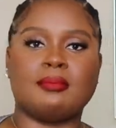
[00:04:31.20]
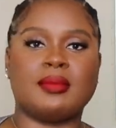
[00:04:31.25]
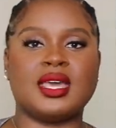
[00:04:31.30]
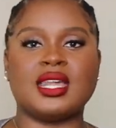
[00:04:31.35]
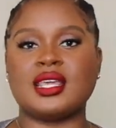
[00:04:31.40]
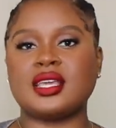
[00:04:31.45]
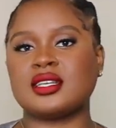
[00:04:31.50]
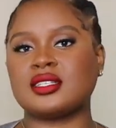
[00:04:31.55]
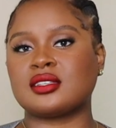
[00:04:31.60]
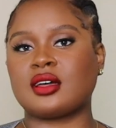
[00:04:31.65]

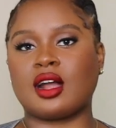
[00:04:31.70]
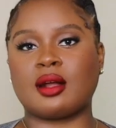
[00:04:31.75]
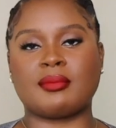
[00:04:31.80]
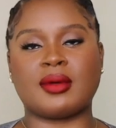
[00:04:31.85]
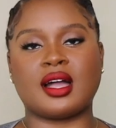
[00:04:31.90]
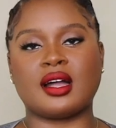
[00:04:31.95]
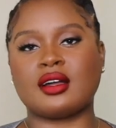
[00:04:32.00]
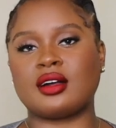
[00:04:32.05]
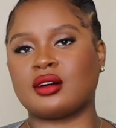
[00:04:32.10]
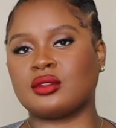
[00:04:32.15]
Midis are
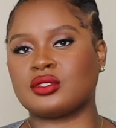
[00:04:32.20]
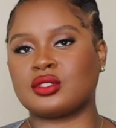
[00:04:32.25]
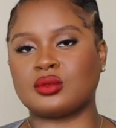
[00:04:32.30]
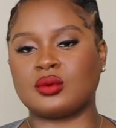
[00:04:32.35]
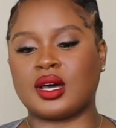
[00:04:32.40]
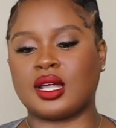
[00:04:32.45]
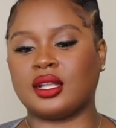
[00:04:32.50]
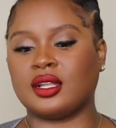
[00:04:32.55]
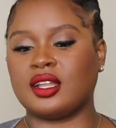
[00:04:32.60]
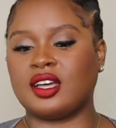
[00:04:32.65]
my
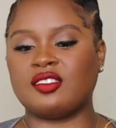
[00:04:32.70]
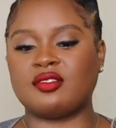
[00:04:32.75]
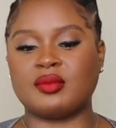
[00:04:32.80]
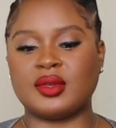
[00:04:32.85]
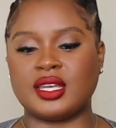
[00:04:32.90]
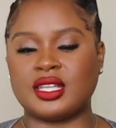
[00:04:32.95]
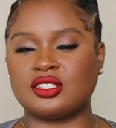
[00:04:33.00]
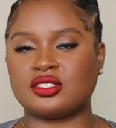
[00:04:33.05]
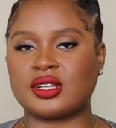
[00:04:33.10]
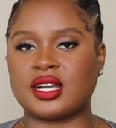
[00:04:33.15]
go-to. I love
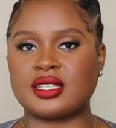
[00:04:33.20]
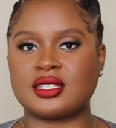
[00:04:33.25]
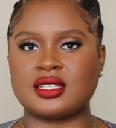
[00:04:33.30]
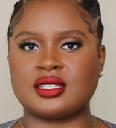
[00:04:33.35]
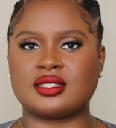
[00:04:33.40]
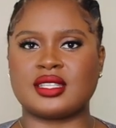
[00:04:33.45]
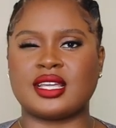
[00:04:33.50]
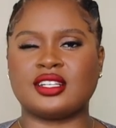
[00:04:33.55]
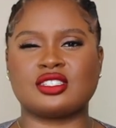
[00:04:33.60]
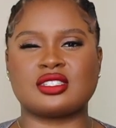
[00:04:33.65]
midi
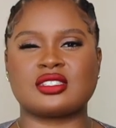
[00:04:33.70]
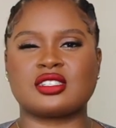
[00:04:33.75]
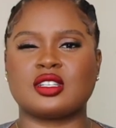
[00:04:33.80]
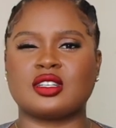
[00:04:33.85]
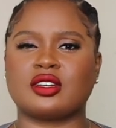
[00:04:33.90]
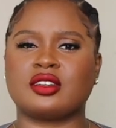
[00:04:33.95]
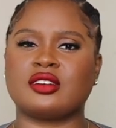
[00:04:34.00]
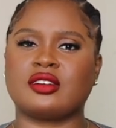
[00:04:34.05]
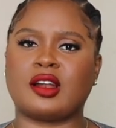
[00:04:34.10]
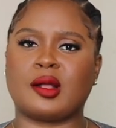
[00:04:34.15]
dresses. They just
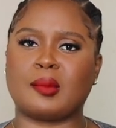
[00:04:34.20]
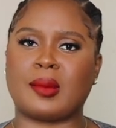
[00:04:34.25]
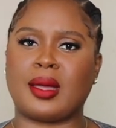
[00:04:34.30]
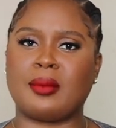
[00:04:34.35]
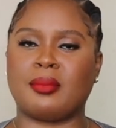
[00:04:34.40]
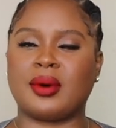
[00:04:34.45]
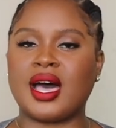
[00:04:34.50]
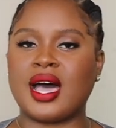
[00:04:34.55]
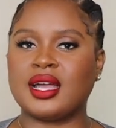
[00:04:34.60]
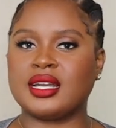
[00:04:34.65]
look good on my
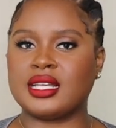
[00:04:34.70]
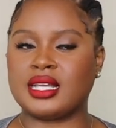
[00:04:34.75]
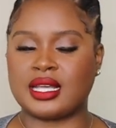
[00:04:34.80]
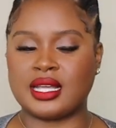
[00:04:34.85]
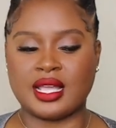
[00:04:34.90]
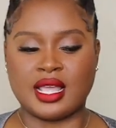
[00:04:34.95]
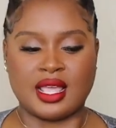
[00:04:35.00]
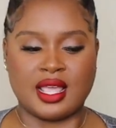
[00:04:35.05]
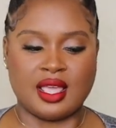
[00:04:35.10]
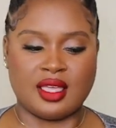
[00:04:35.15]
body.